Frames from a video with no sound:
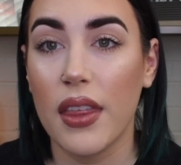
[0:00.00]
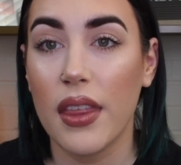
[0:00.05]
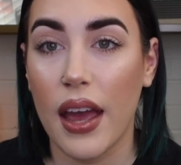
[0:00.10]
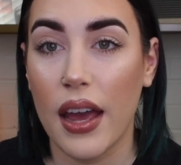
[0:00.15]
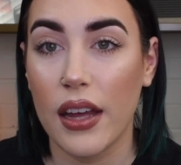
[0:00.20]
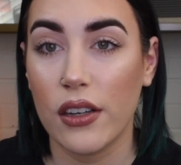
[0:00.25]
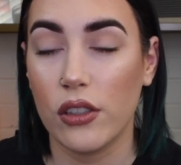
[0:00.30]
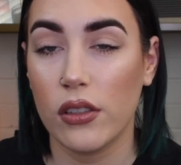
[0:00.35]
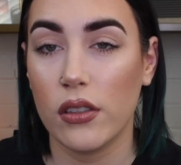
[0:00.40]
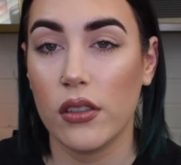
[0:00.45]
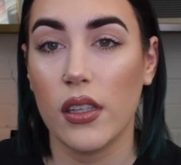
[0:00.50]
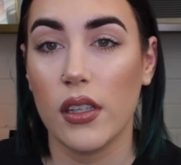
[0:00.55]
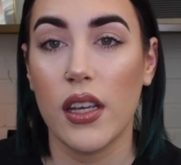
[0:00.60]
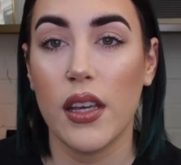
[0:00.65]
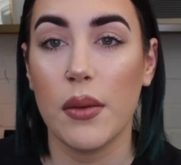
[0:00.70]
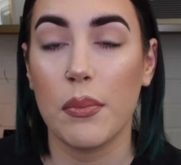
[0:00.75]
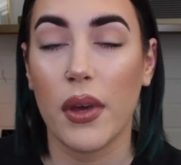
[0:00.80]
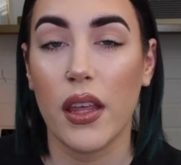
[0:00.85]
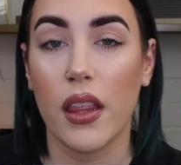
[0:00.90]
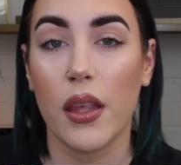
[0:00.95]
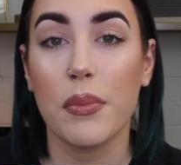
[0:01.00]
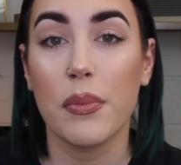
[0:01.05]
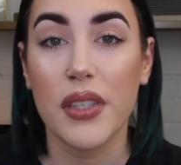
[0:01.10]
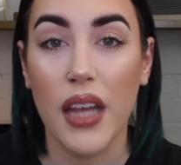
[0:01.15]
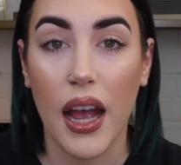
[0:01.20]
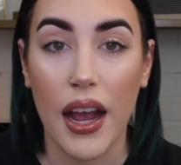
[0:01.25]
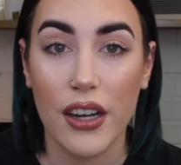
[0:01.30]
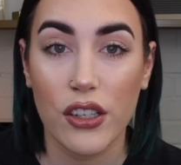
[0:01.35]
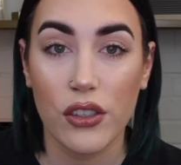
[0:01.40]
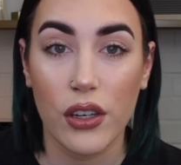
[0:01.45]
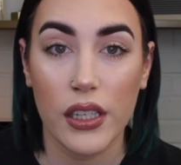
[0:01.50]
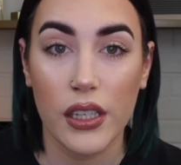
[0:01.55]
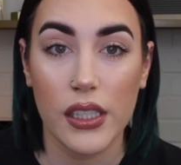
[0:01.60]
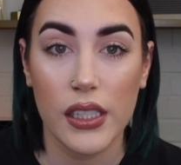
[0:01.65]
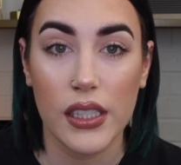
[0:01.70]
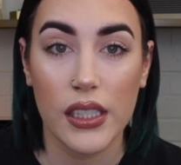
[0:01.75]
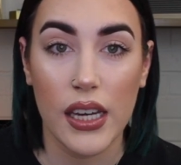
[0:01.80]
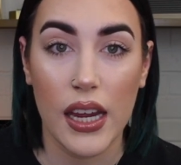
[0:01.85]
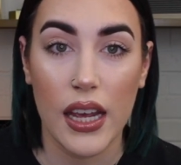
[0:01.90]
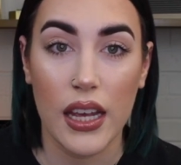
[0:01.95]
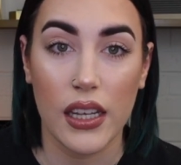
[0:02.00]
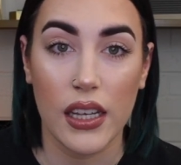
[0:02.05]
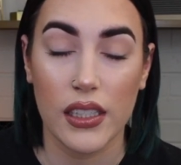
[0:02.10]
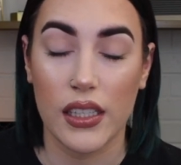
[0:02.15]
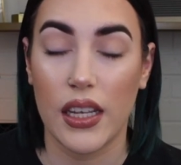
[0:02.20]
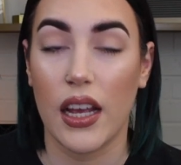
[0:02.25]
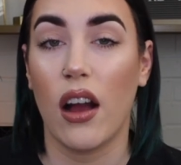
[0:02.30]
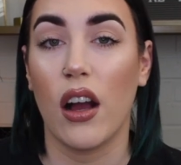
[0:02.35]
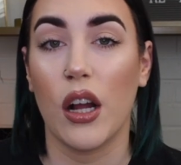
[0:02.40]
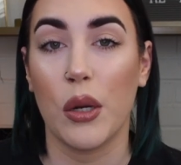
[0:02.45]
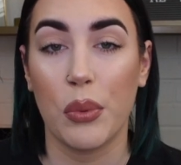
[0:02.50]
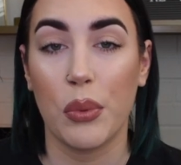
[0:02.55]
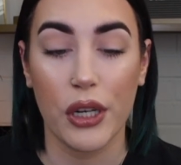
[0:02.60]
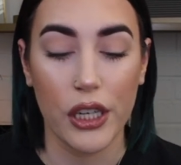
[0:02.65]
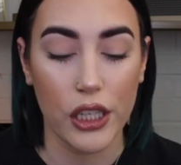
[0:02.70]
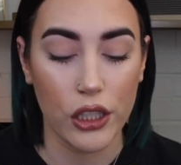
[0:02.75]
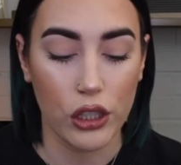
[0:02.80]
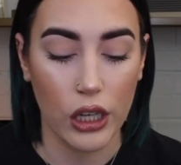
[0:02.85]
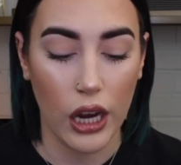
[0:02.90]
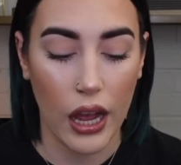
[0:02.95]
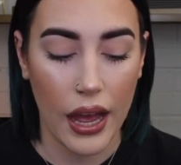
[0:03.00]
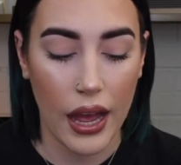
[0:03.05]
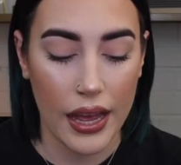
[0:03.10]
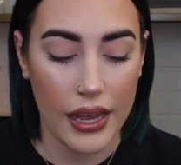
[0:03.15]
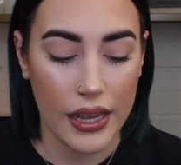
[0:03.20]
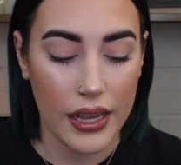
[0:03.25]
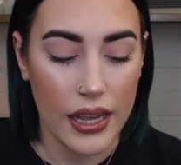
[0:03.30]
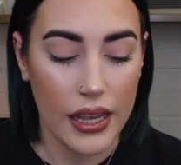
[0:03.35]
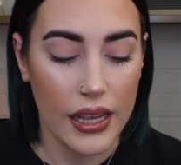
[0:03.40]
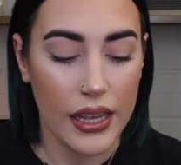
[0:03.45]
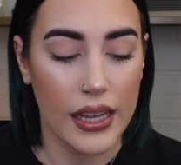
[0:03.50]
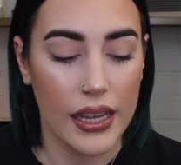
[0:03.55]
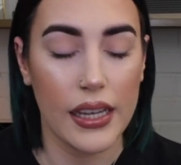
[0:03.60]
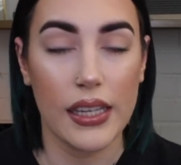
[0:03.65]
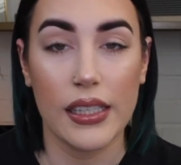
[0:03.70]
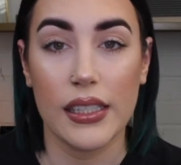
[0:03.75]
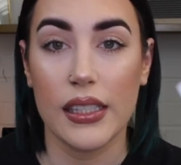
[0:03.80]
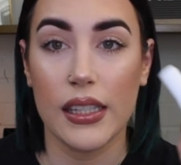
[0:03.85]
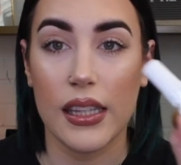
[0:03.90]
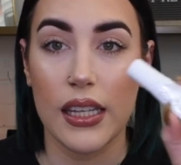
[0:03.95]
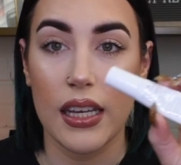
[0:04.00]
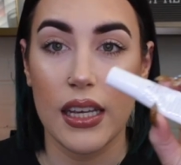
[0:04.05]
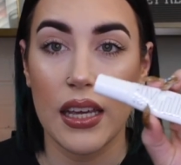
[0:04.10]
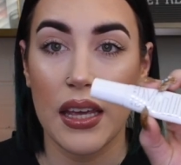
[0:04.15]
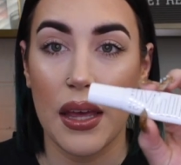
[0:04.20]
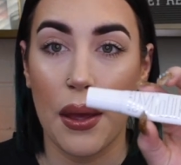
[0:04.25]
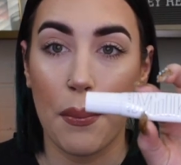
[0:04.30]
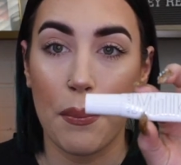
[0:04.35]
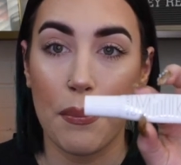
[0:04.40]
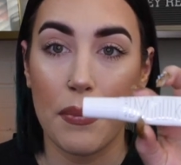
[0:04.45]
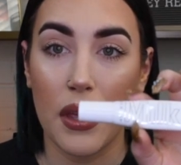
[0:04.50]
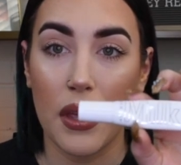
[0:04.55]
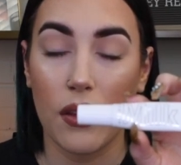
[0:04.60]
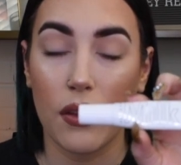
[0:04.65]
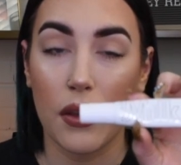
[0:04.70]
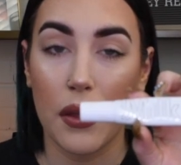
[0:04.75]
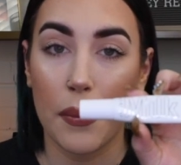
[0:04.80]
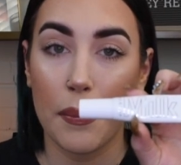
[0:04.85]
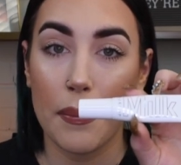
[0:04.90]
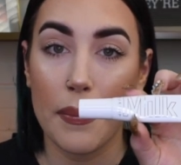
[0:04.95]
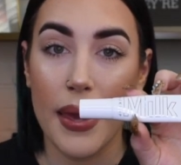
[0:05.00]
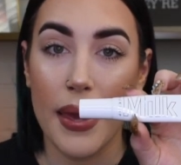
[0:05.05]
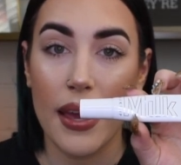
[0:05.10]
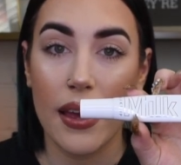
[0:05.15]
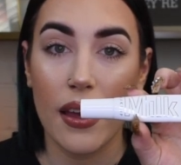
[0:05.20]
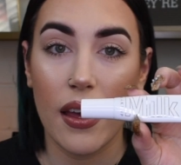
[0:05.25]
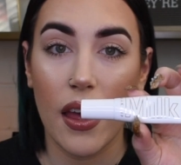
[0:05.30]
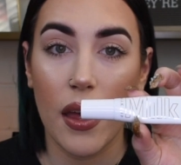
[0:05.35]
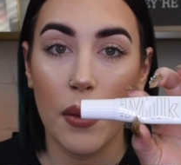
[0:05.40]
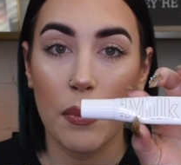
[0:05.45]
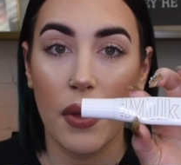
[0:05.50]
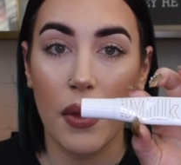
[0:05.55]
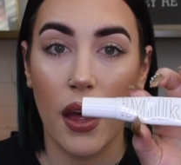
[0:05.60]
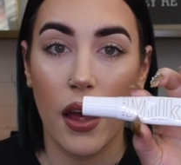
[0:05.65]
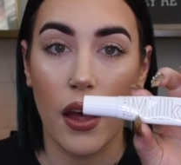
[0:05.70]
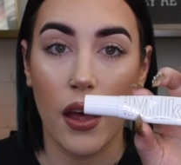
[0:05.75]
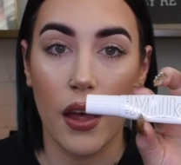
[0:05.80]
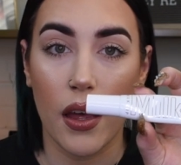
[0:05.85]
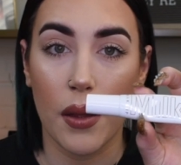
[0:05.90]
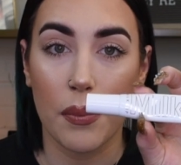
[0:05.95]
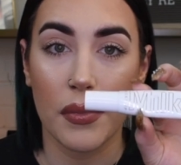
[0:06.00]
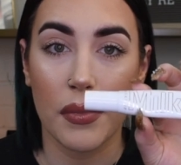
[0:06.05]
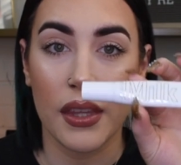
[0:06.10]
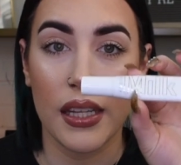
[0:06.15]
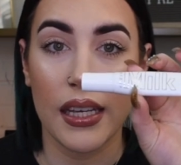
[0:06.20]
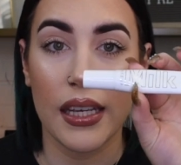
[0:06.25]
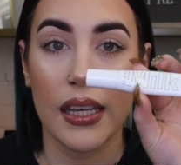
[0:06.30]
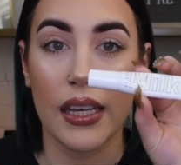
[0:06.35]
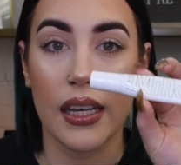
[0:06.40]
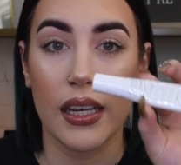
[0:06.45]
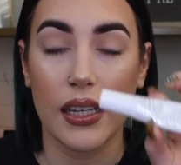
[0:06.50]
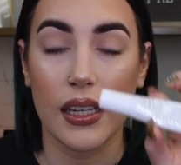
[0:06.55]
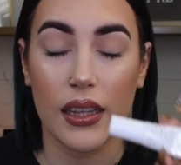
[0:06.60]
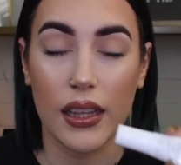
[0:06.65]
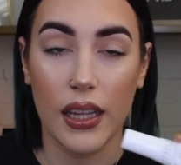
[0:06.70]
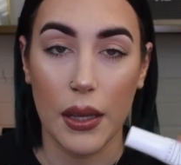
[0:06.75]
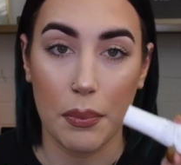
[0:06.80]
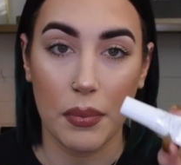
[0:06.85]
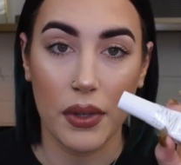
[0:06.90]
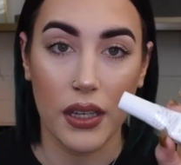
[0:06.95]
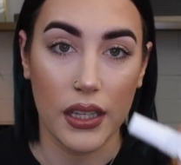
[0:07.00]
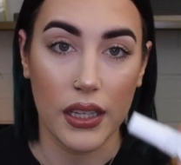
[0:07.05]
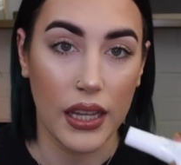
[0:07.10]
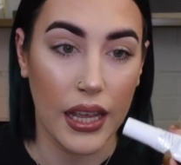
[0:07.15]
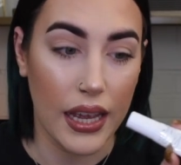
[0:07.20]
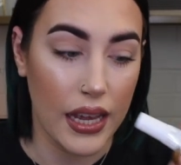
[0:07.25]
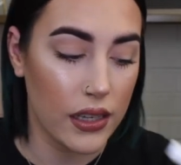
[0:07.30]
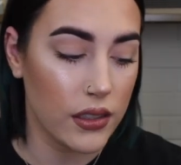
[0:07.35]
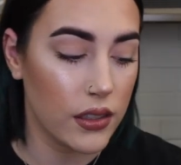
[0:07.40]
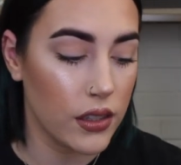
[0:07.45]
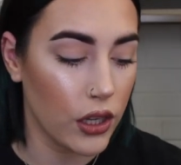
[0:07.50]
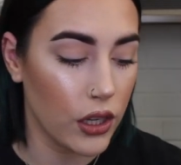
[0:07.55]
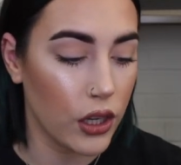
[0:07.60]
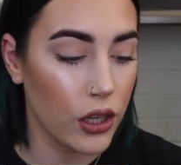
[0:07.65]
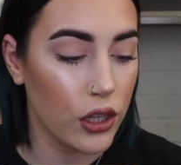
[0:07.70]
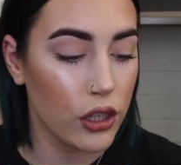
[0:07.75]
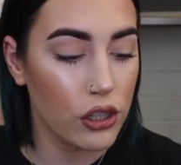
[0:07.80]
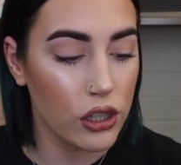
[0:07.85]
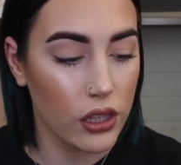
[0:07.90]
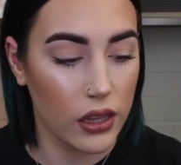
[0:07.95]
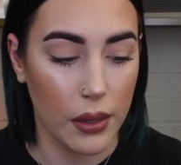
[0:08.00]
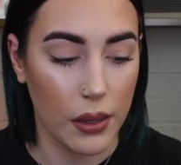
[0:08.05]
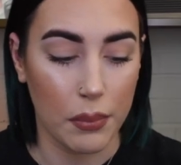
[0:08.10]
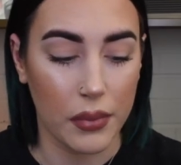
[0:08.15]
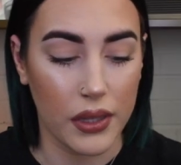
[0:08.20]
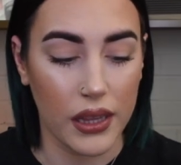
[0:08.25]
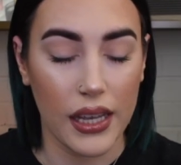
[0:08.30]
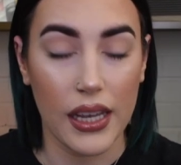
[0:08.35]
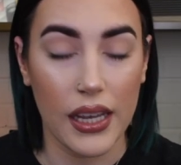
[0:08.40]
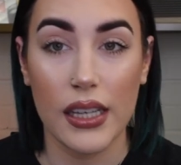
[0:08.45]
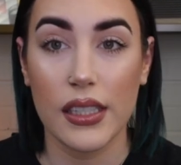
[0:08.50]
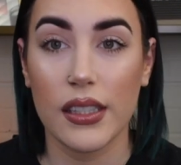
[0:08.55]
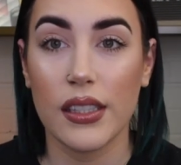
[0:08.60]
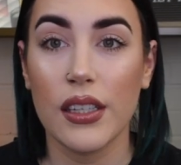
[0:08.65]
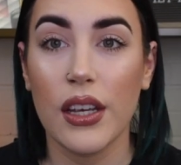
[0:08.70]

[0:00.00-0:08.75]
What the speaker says: of that, just to keep my lips hydrated today because they are pretty dry, is the Milk Makeup, the lip glaze, the Kush lip glaze.